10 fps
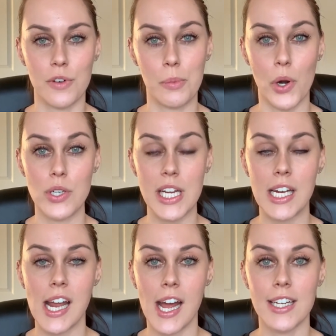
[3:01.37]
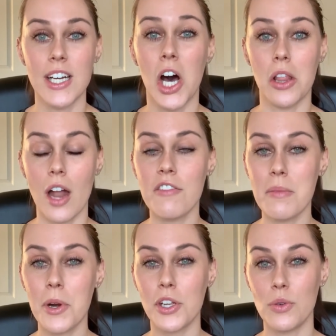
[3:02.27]
for protein. And a lot of
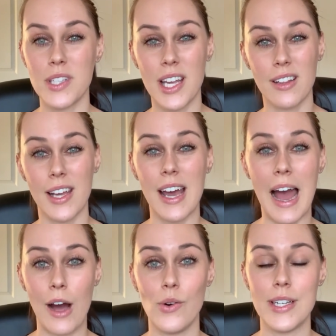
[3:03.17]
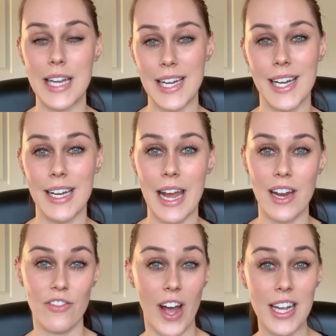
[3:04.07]
them are using like outdated
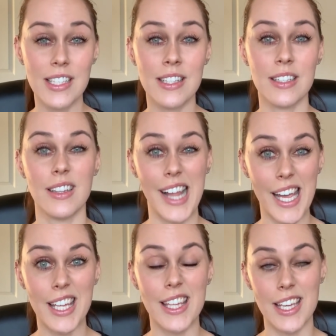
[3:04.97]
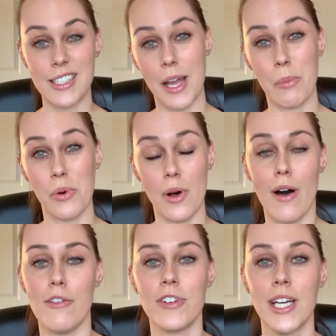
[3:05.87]
advice, like the example
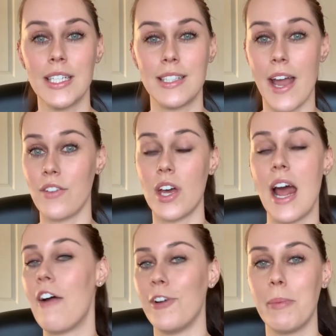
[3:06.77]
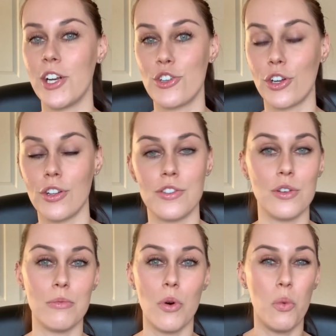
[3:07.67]
of saying that everybody should
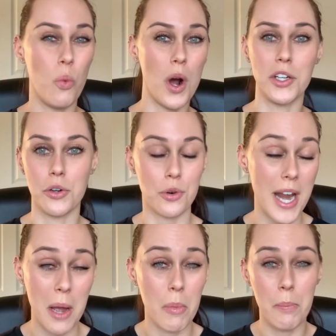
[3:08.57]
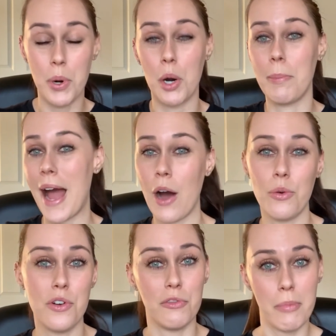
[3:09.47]
consume 1 gram per
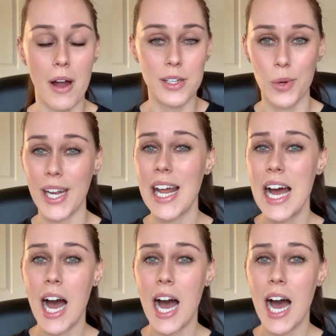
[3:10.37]
pound of body weight.